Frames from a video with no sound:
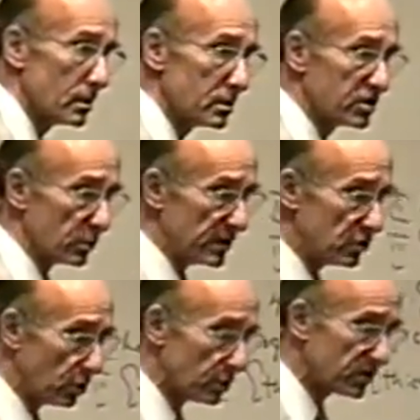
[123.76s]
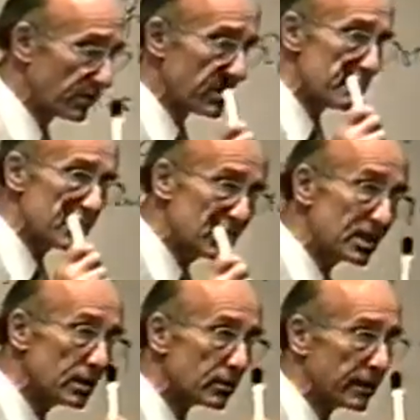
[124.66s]
So he talks of the
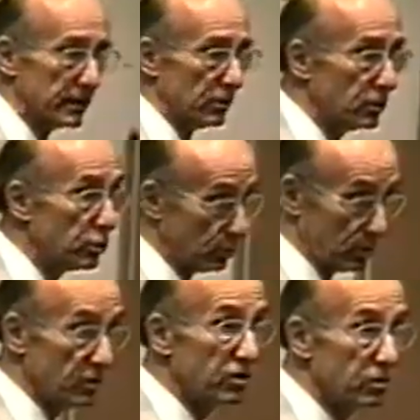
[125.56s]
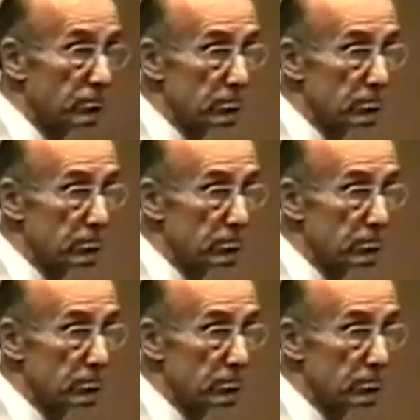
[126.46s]
material cause.